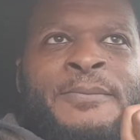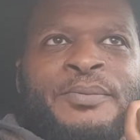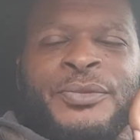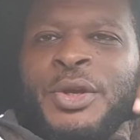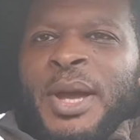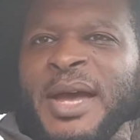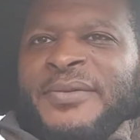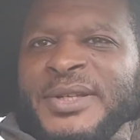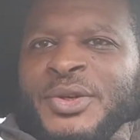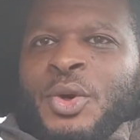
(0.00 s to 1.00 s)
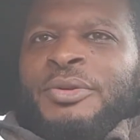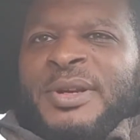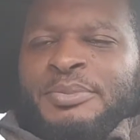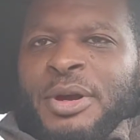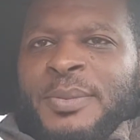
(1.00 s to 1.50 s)
You have a scoring
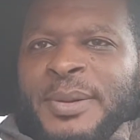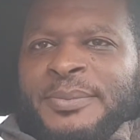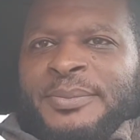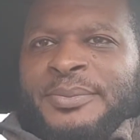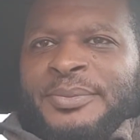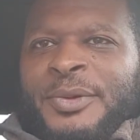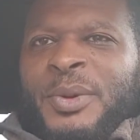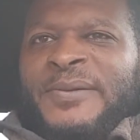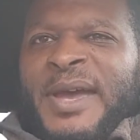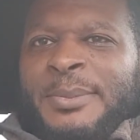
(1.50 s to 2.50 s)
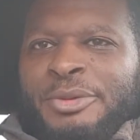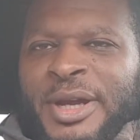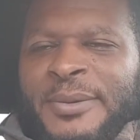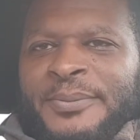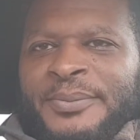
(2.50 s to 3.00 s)
problem with Emery
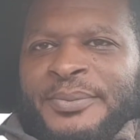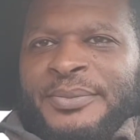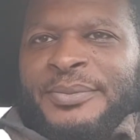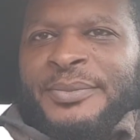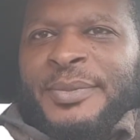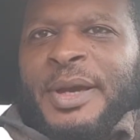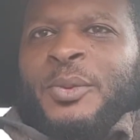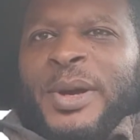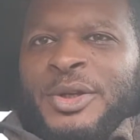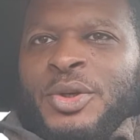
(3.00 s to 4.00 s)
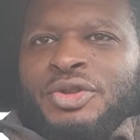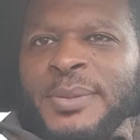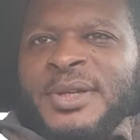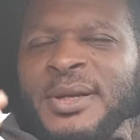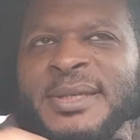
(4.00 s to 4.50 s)
when you dropped
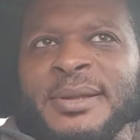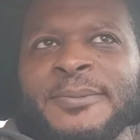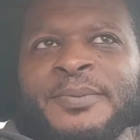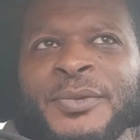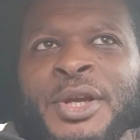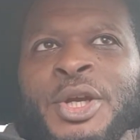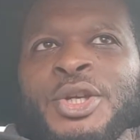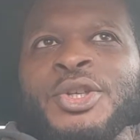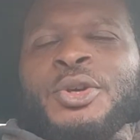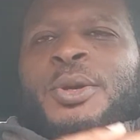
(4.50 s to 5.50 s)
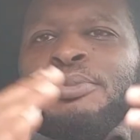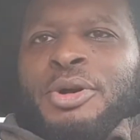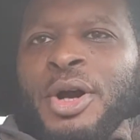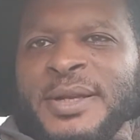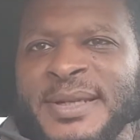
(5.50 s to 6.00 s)
Ozil. So you brought
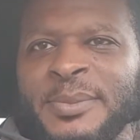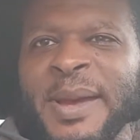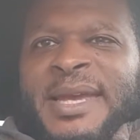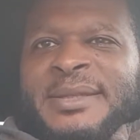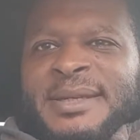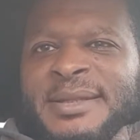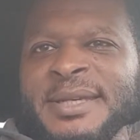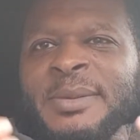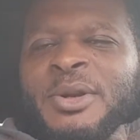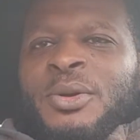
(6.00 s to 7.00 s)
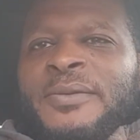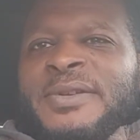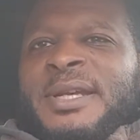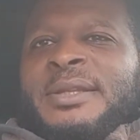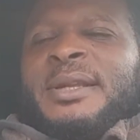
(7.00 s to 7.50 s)
Ozil back into the team and all of a
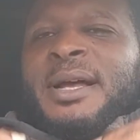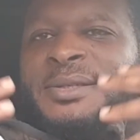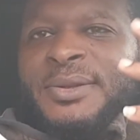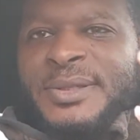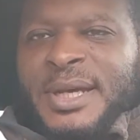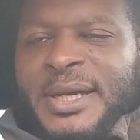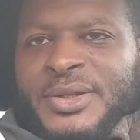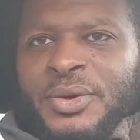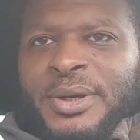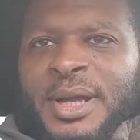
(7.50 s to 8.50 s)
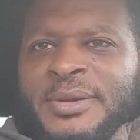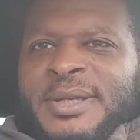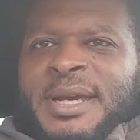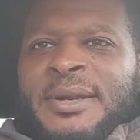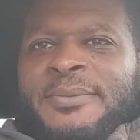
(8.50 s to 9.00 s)
sudden Arsenal started scoring goals again.